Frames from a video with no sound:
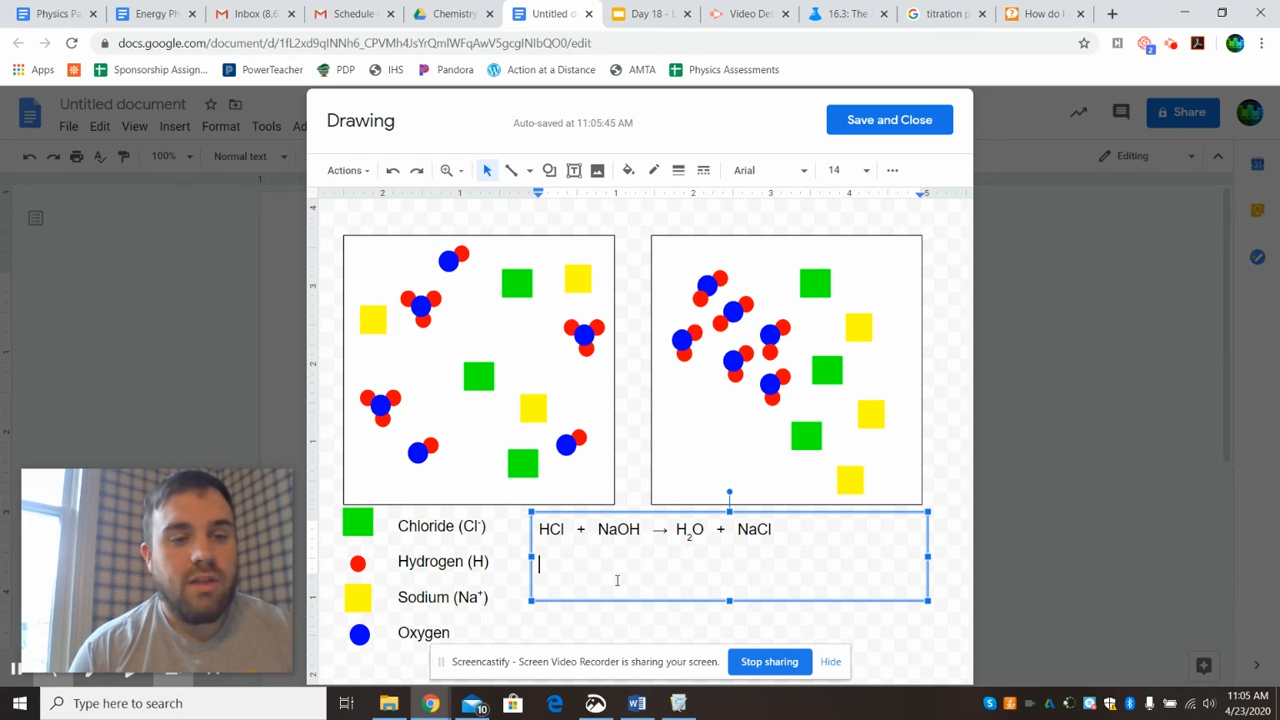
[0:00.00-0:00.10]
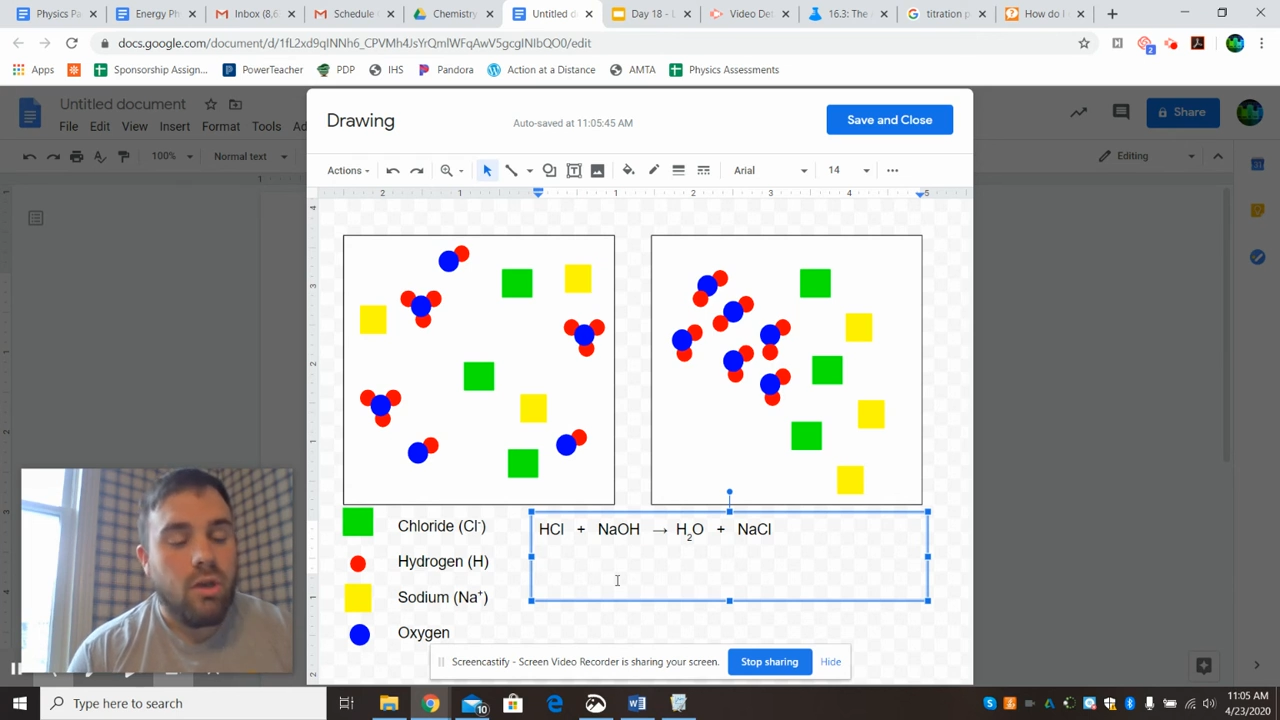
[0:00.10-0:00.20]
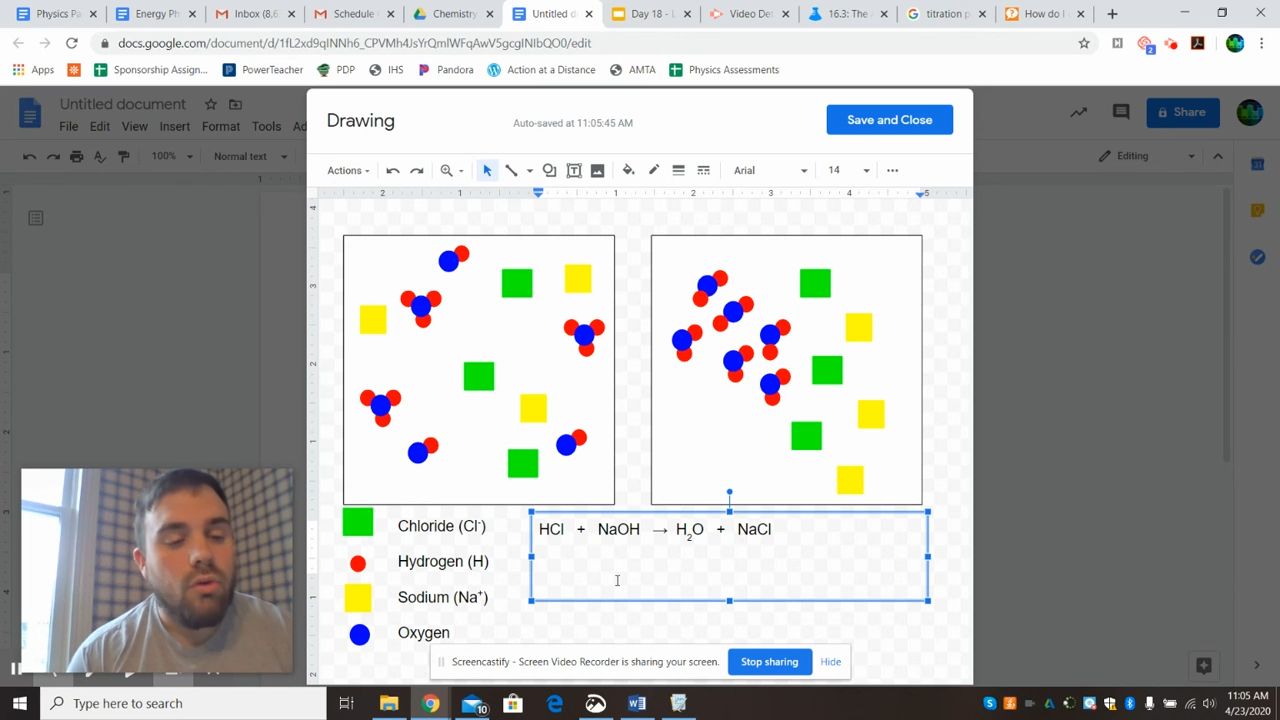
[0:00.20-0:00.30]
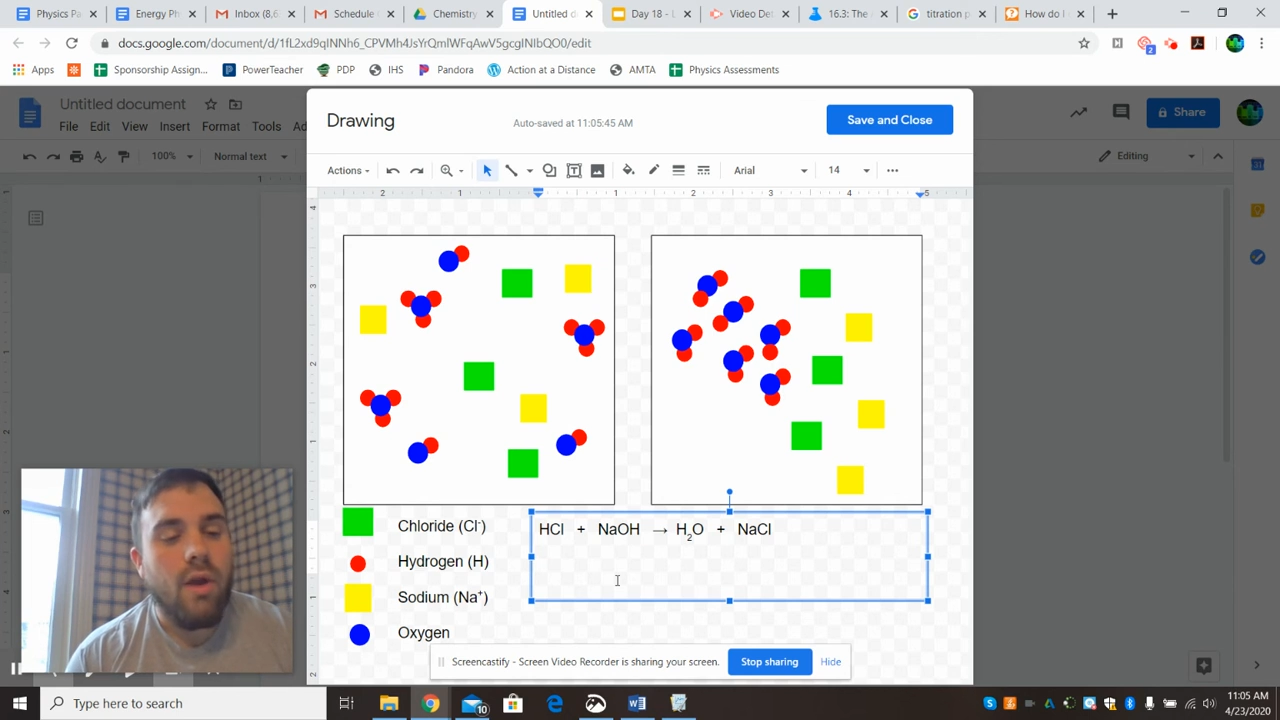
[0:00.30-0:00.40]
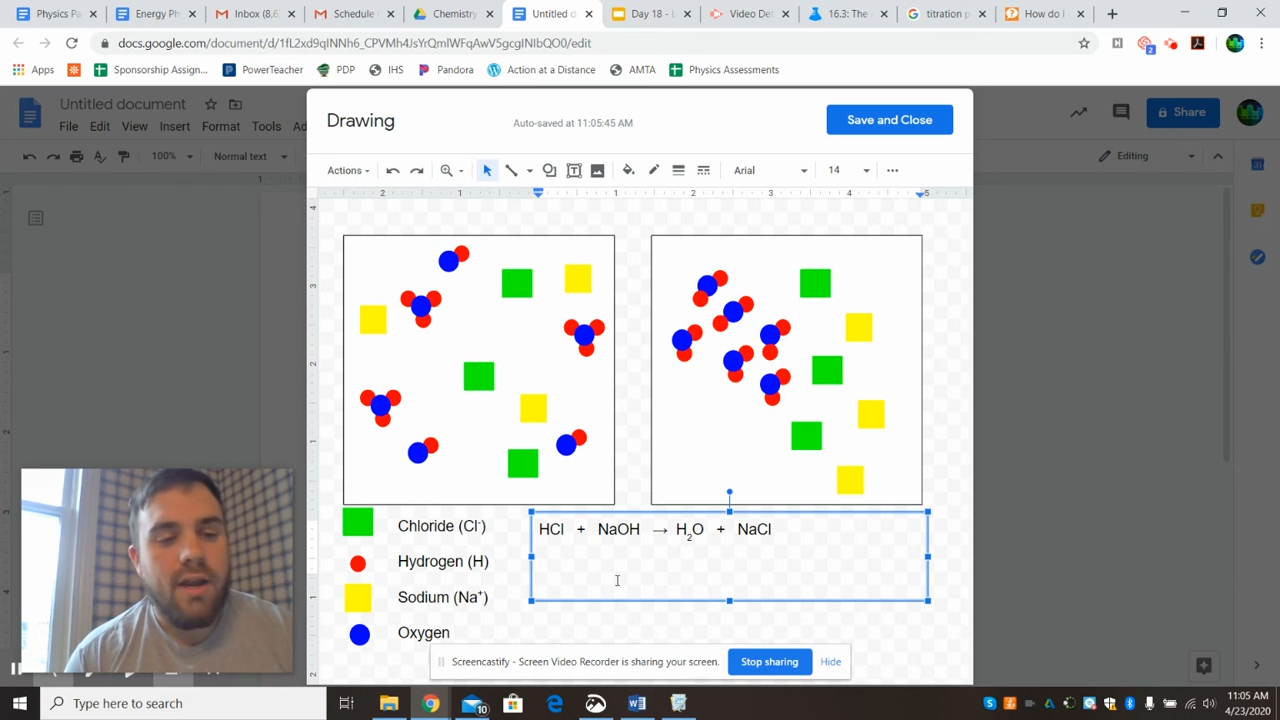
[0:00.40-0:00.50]

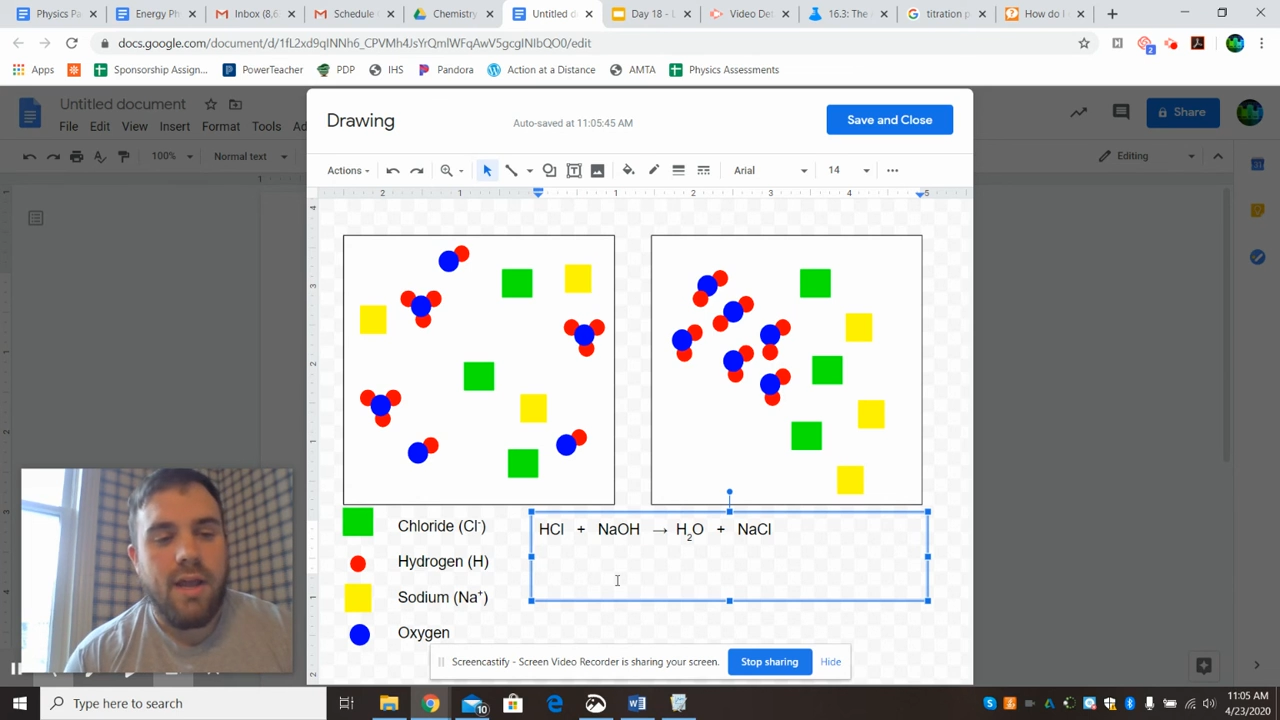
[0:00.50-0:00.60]
chloride